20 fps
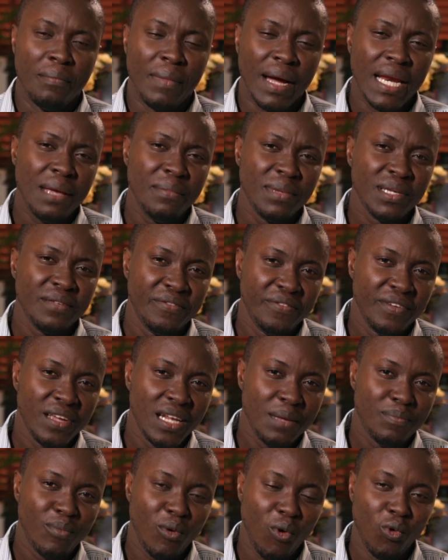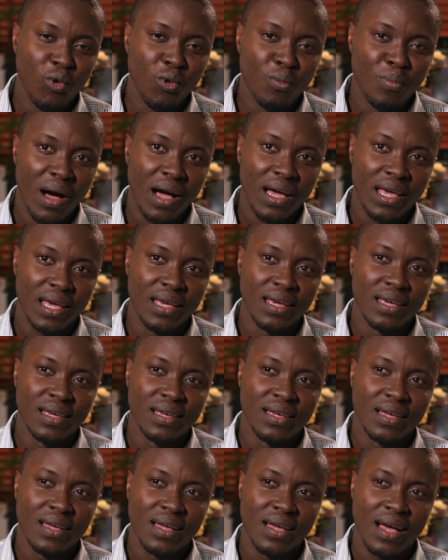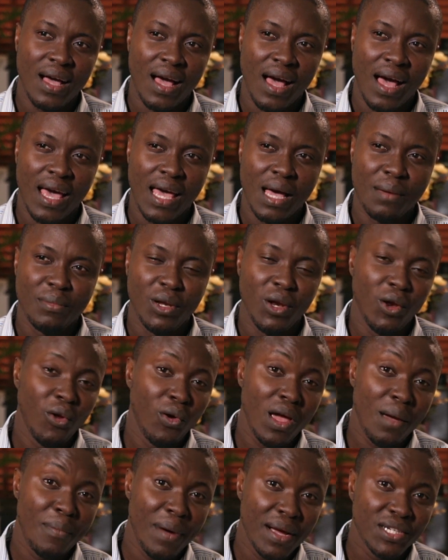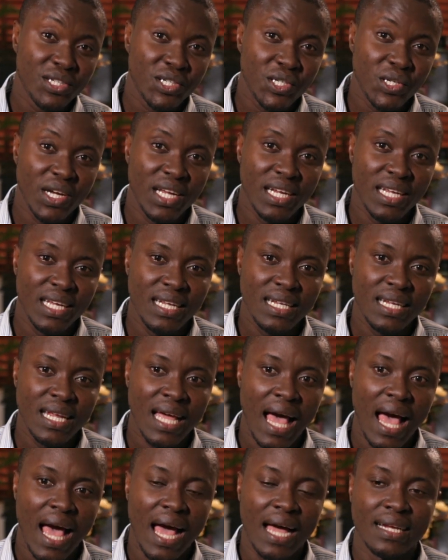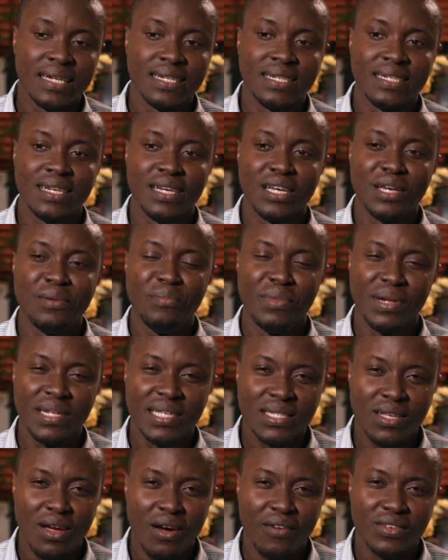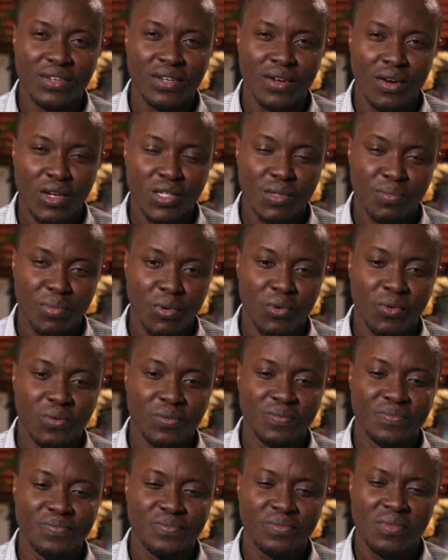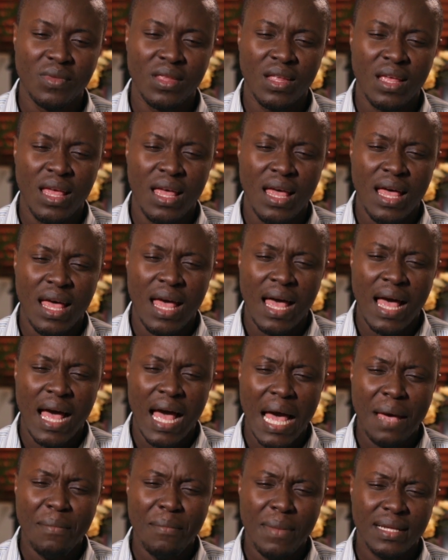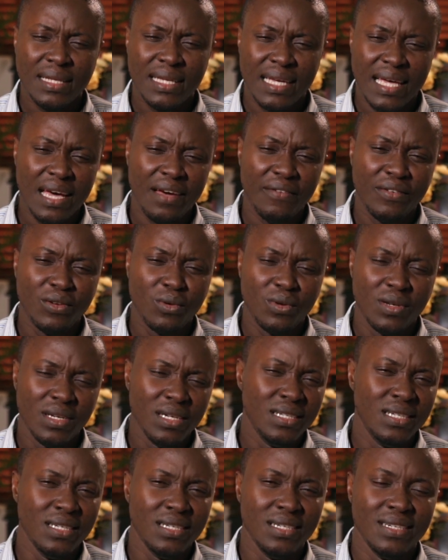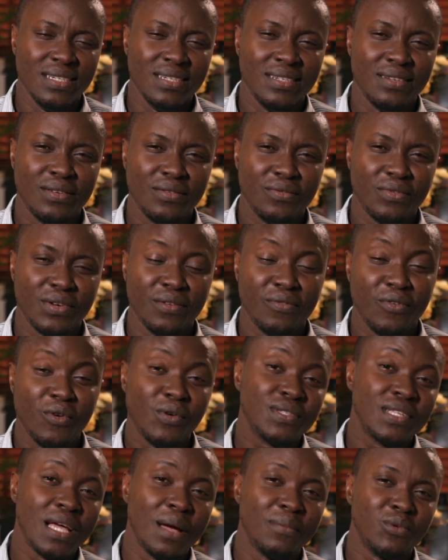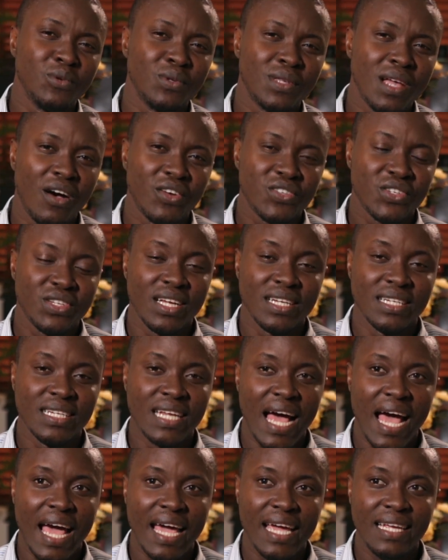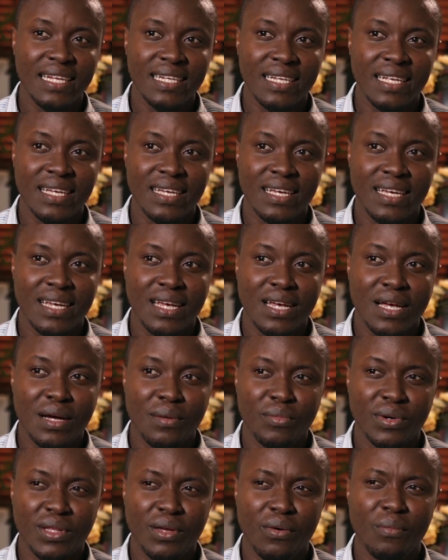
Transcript: My name is Philip Ulubaki. I am a lawyer by training and a minister of the gospel. I met Kelvin Ogidi for the first time in 2009, but